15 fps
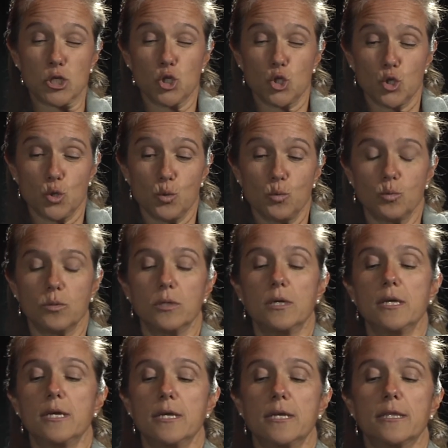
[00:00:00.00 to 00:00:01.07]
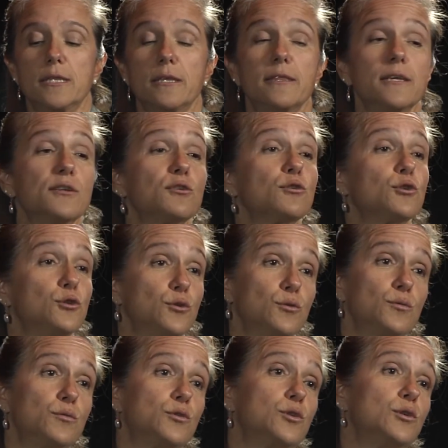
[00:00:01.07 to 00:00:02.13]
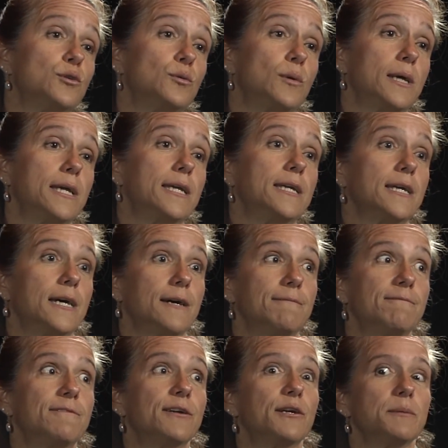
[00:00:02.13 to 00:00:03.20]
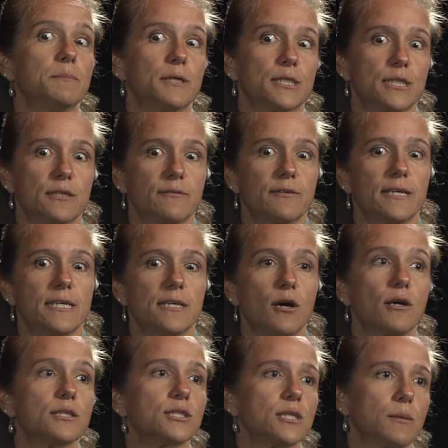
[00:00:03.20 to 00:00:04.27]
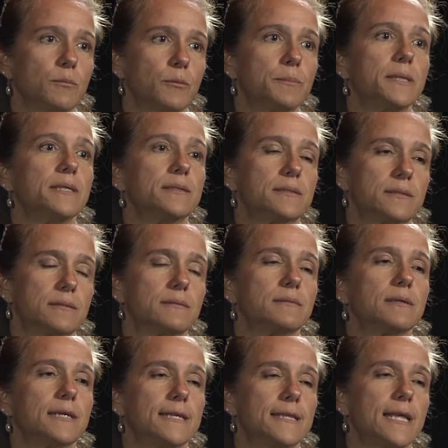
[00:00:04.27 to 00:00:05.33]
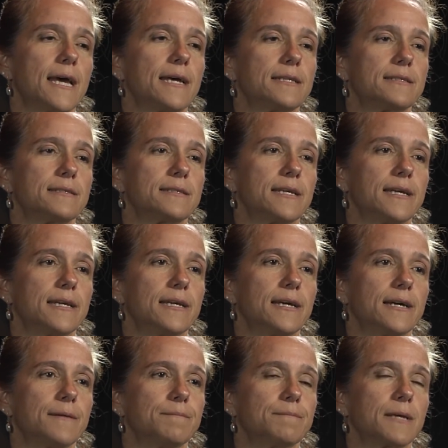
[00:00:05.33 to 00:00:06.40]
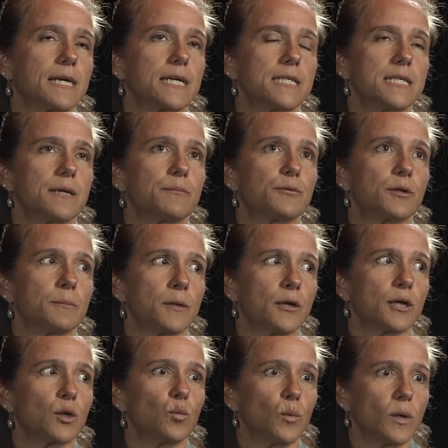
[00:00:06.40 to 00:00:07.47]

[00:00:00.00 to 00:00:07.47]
June, the Theater 2s do very much of an ensemble piece, and that's a contemporary American